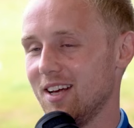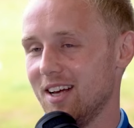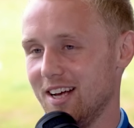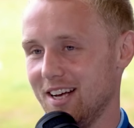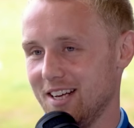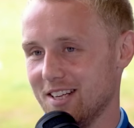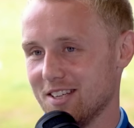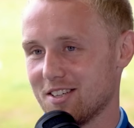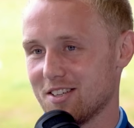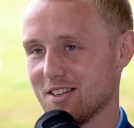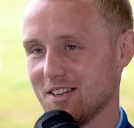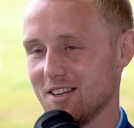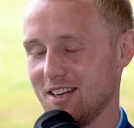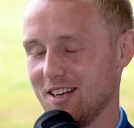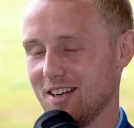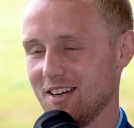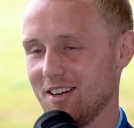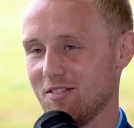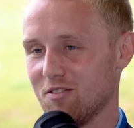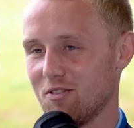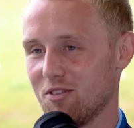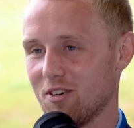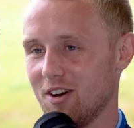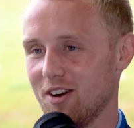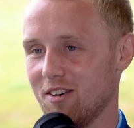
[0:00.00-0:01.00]
in
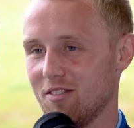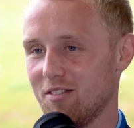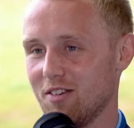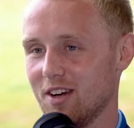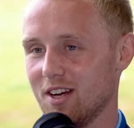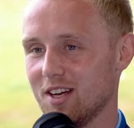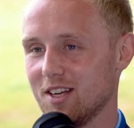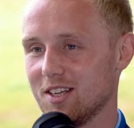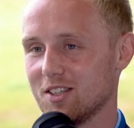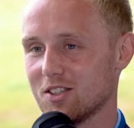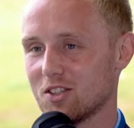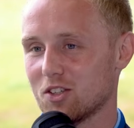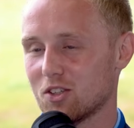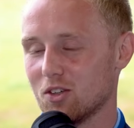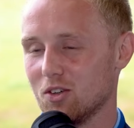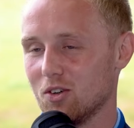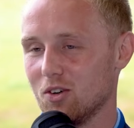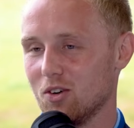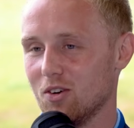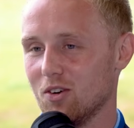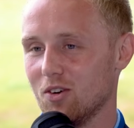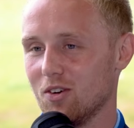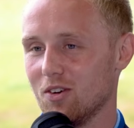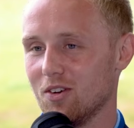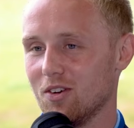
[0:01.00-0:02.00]
front of it.
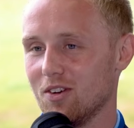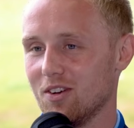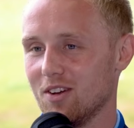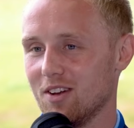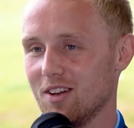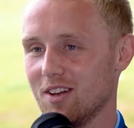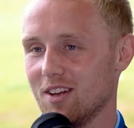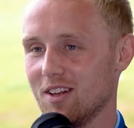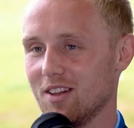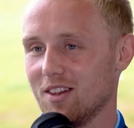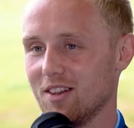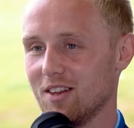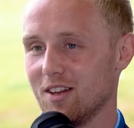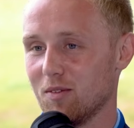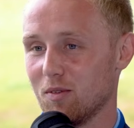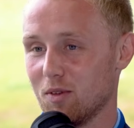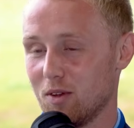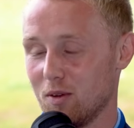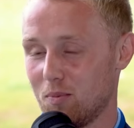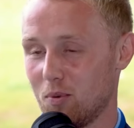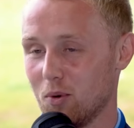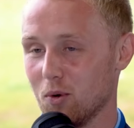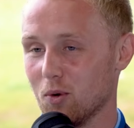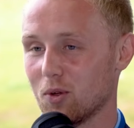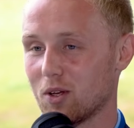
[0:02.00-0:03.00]
So
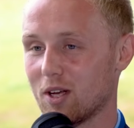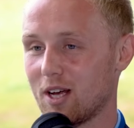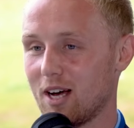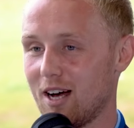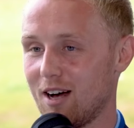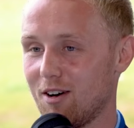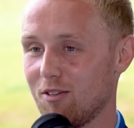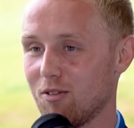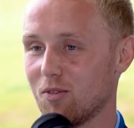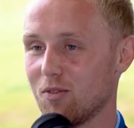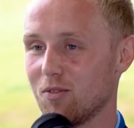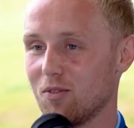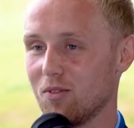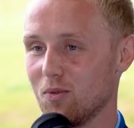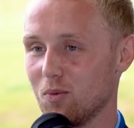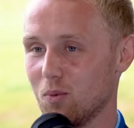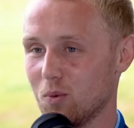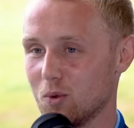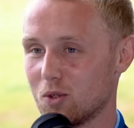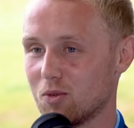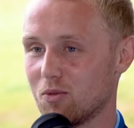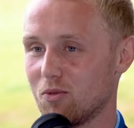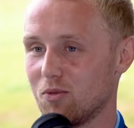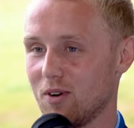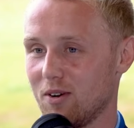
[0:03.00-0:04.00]
the pulled calf
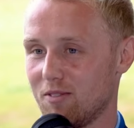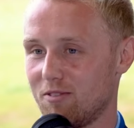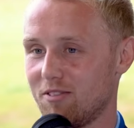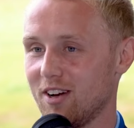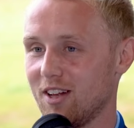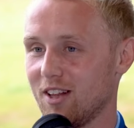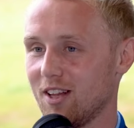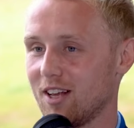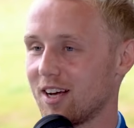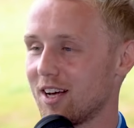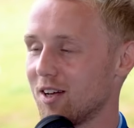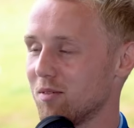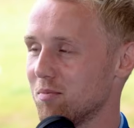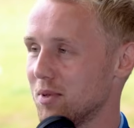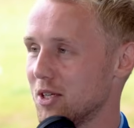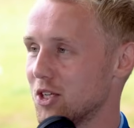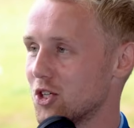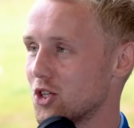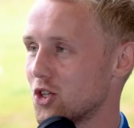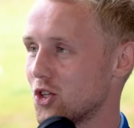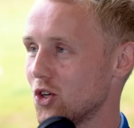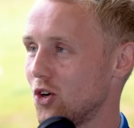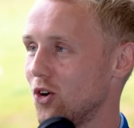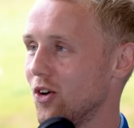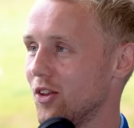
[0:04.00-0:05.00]
felt like I'd been
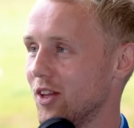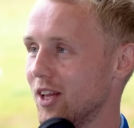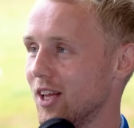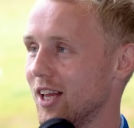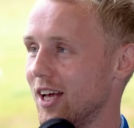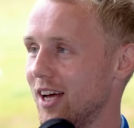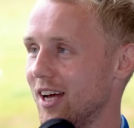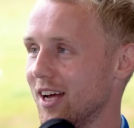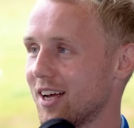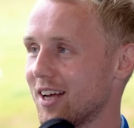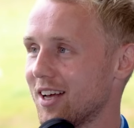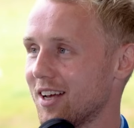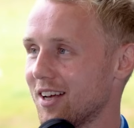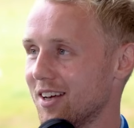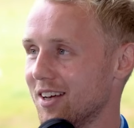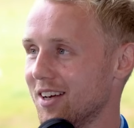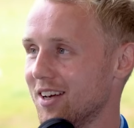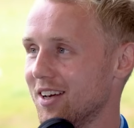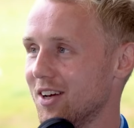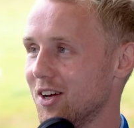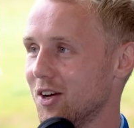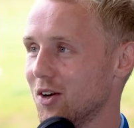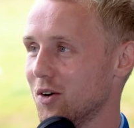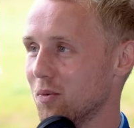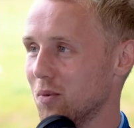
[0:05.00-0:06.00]
shot in the leg,
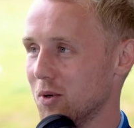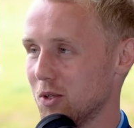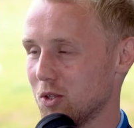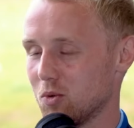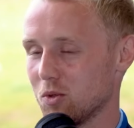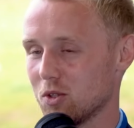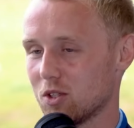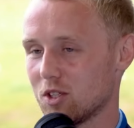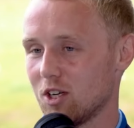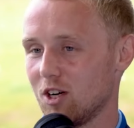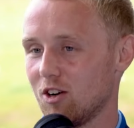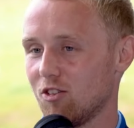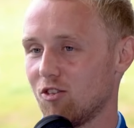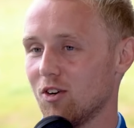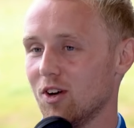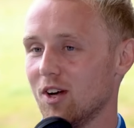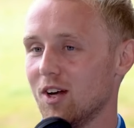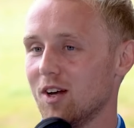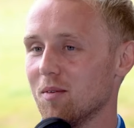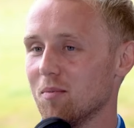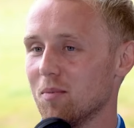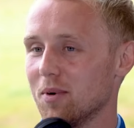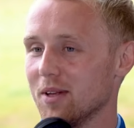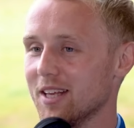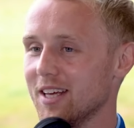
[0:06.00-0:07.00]
which was tough.
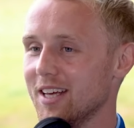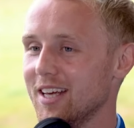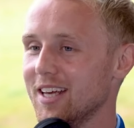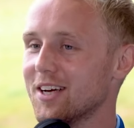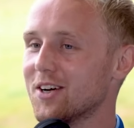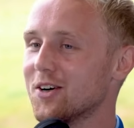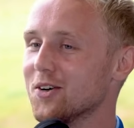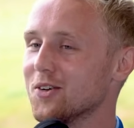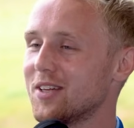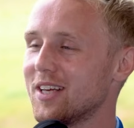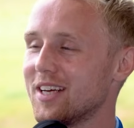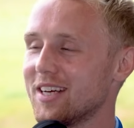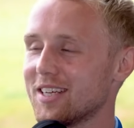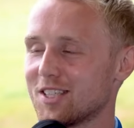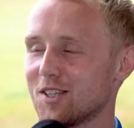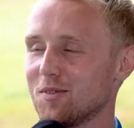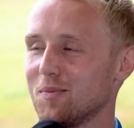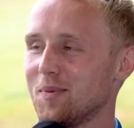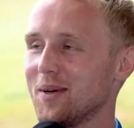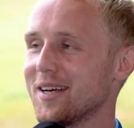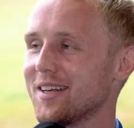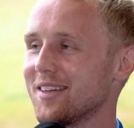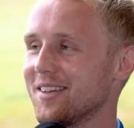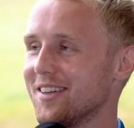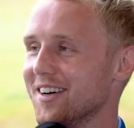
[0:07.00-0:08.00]
But the ego takes a
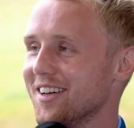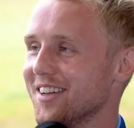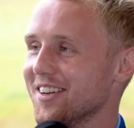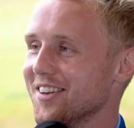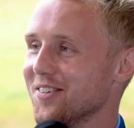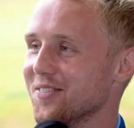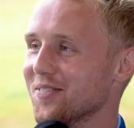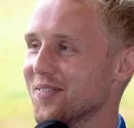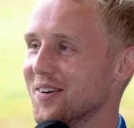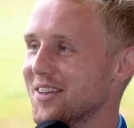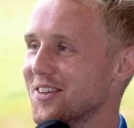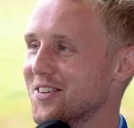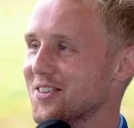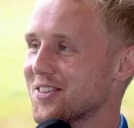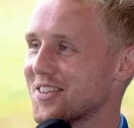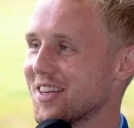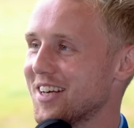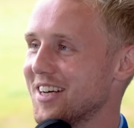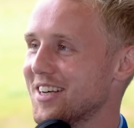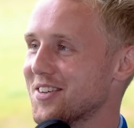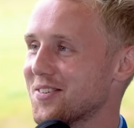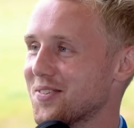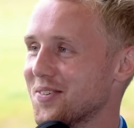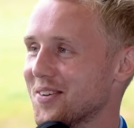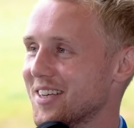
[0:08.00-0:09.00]
big dent when you
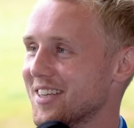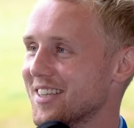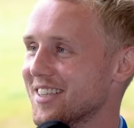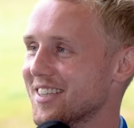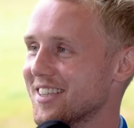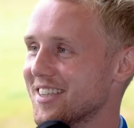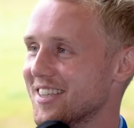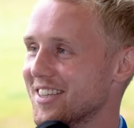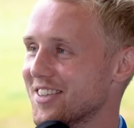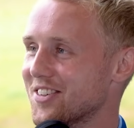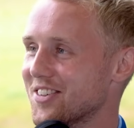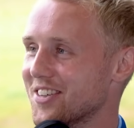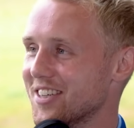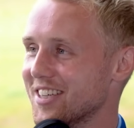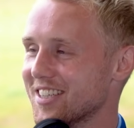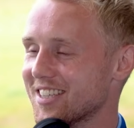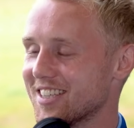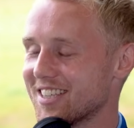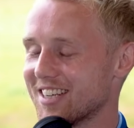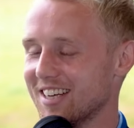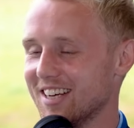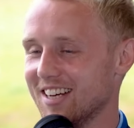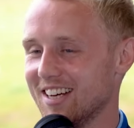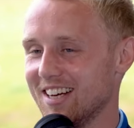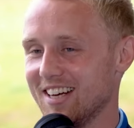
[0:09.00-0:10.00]
slice one into the
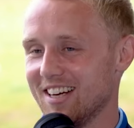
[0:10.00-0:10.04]
trees.